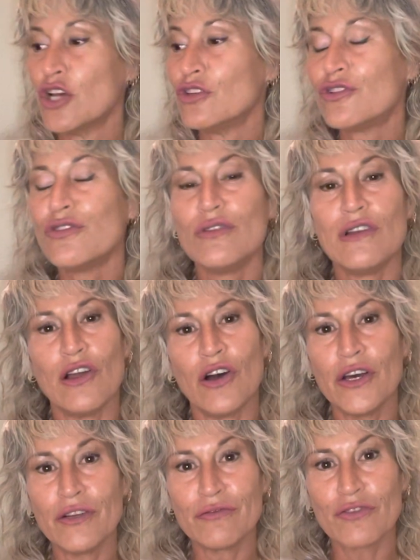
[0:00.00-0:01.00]
to
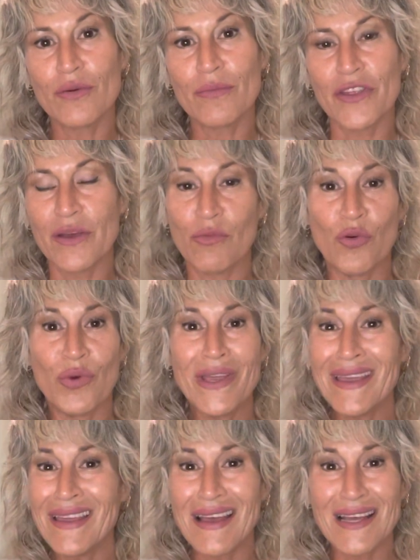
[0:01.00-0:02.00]
learn from them.
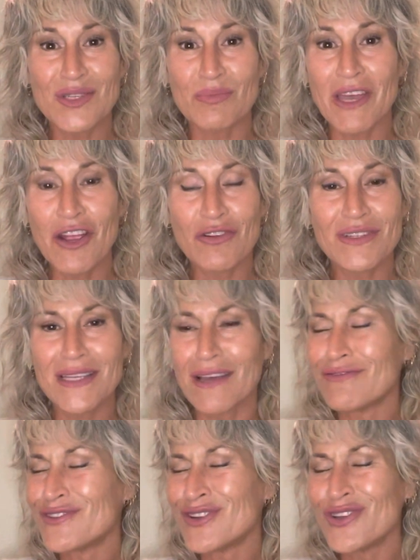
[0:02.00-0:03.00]
We as parents have
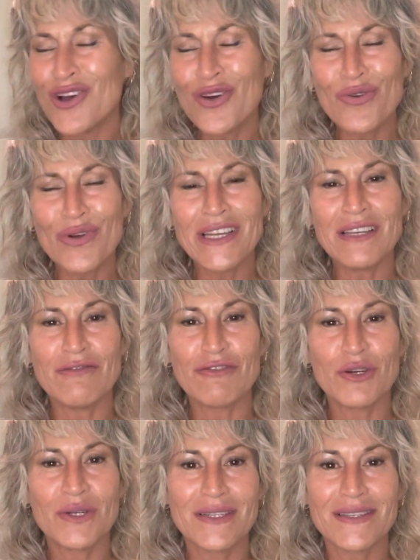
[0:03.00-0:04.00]
no
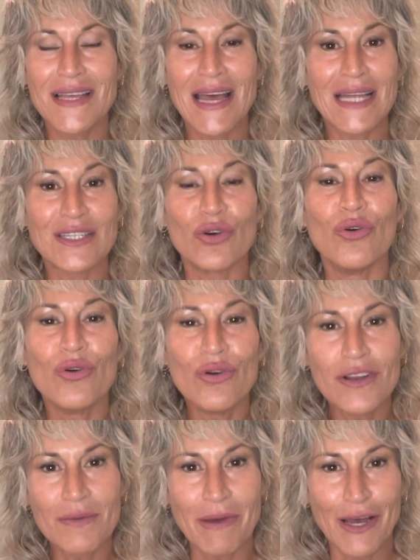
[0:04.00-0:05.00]
influence at all
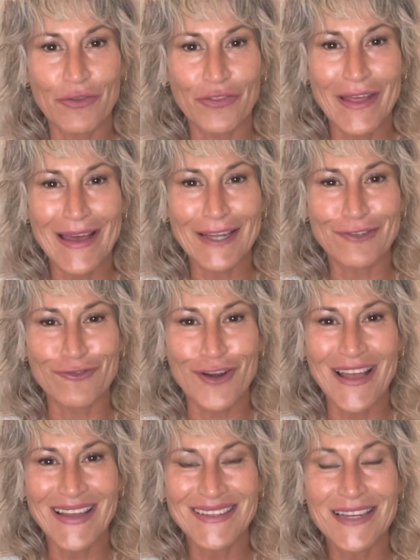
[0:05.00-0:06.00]
about that,
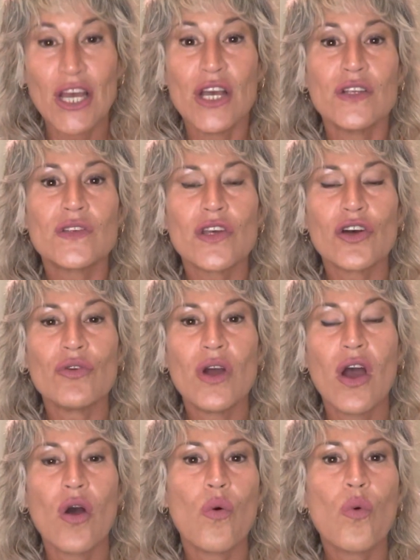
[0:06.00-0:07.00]
right? So
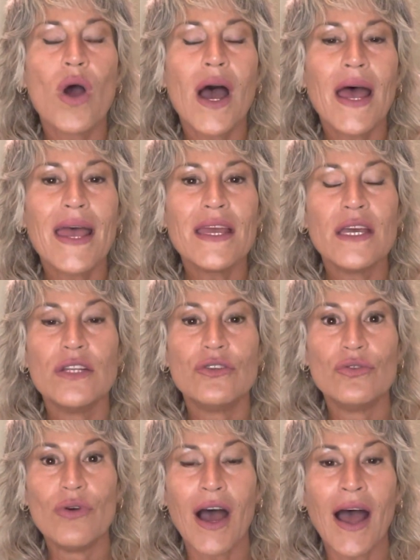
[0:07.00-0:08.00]
why
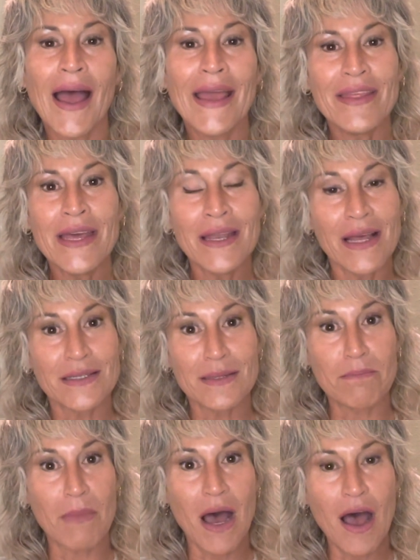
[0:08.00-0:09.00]
do I then, as a
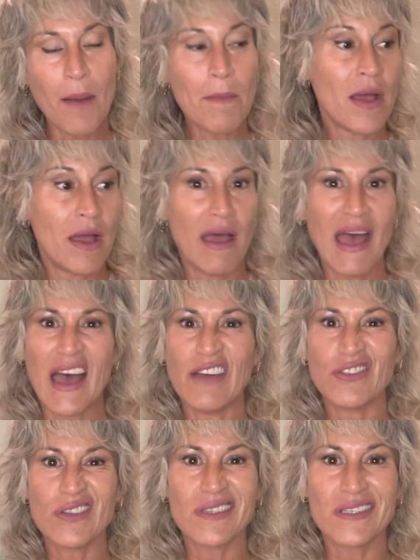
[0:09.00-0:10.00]
mom, have
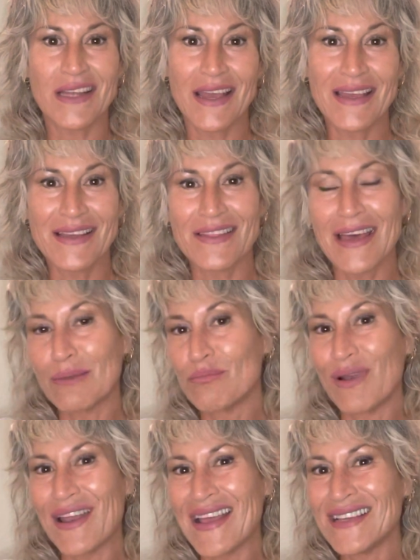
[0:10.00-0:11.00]
to stay in that
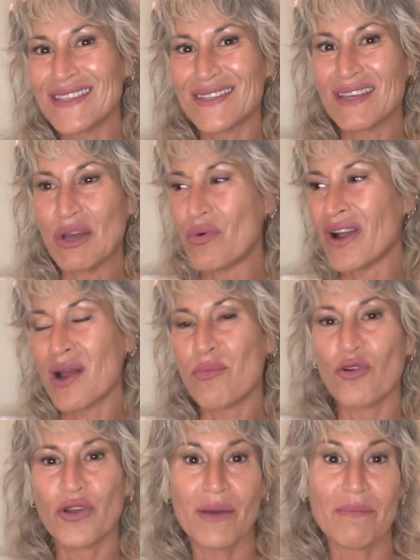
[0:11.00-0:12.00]
place where I
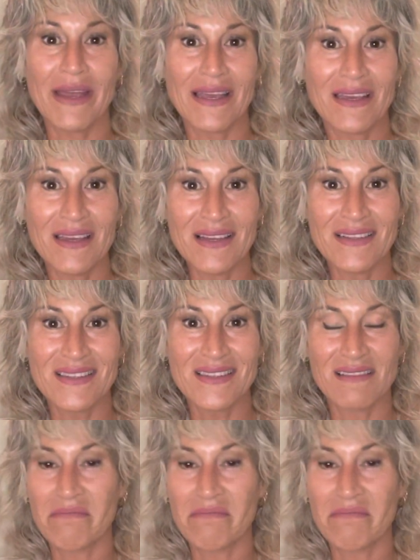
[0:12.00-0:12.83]
brought up my kids?